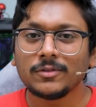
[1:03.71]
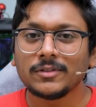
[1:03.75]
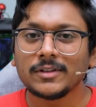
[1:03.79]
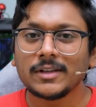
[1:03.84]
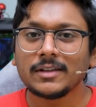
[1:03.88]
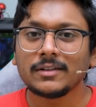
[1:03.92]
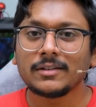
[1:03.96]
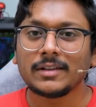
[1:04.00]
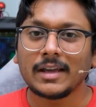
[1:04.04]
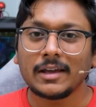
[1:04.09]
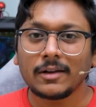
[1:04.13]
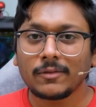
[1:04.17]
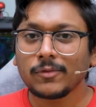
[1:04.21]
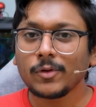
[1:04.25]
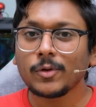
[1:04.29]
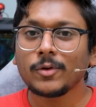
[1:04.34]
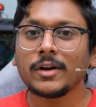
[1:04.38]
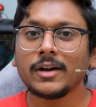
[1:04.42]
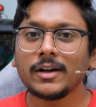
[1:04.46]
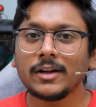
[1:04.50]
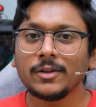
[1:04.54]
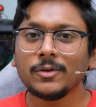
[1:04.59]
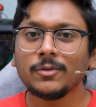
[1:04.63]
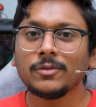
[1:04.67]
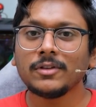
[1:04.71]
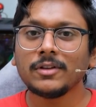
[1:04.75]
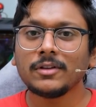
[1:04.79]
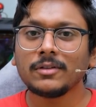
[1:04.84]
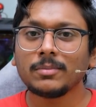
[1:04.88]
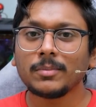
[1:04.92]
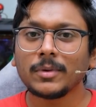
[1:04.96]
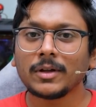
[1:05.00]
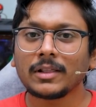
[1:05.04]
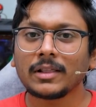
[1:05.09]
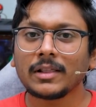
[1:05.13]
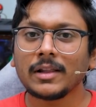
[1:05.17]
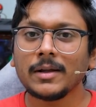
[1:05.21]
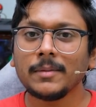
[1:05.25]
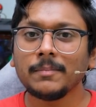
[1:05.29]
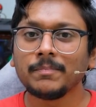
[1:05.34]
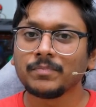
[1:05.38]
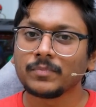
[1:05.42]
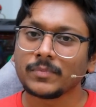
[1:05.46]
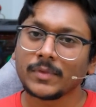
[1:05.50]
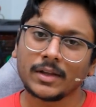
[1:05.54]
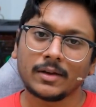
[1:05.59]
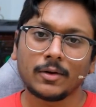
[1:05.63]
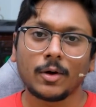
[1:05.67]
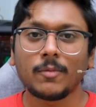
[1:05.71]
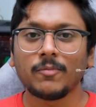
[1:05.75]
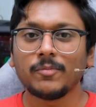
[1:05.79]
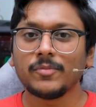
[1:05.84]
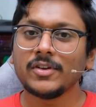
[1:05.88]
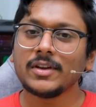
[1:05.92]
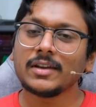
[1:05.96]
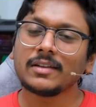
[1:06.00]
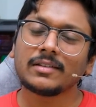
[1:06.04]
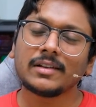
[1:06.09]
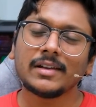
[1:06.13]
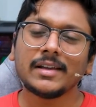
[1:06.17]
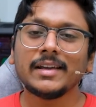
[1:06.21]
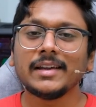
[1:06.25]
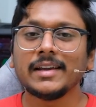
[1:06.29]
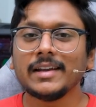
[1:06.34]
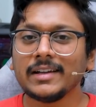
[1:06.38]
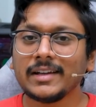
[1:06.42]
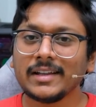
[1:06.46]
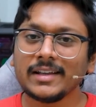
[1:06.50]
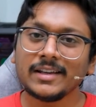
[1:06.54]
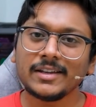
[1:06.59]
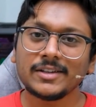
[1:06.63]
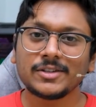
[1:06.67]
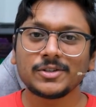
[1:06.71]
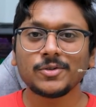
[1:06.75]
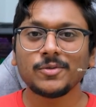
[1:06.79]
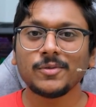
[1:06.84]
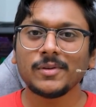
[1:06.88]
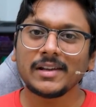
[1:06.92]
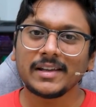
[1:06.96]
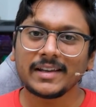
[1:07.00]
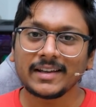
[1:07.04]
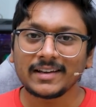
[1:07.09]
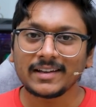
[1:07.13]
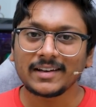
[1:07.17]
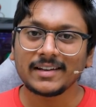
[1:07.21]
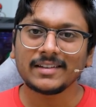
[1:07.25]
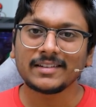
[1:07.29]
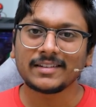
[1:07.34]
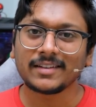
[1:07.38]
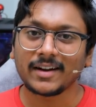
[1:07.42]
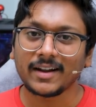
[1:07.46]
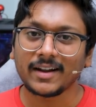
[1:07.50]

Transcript: Airflow reduces matlab, obviously heating issue will increase,